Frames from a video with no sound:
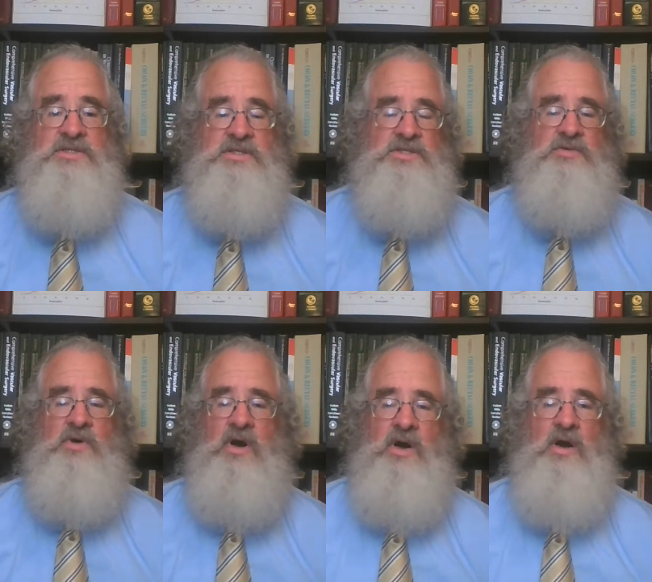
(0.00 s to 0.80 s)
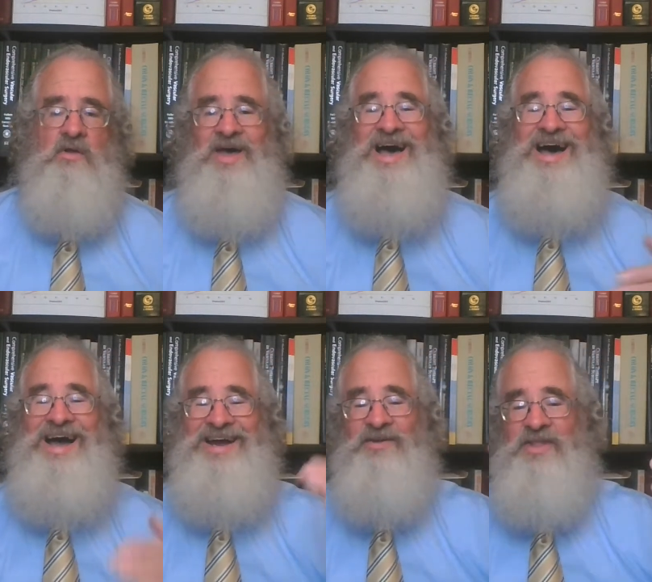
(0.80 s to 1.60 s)
that you are, the
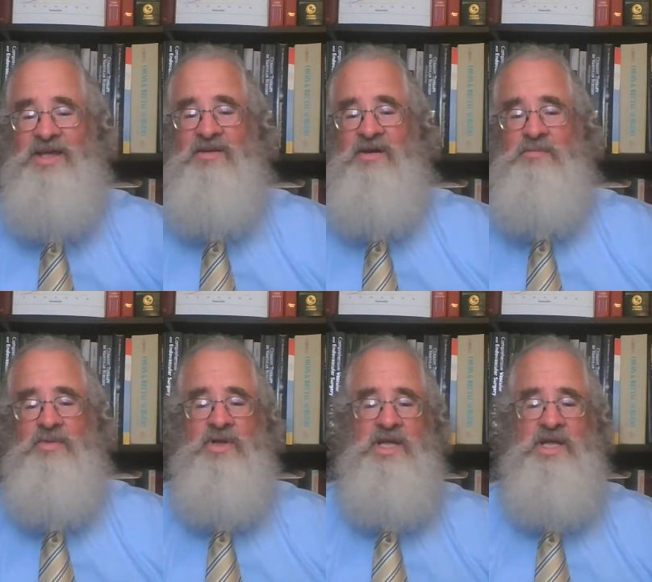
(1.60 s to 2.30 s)
higher that number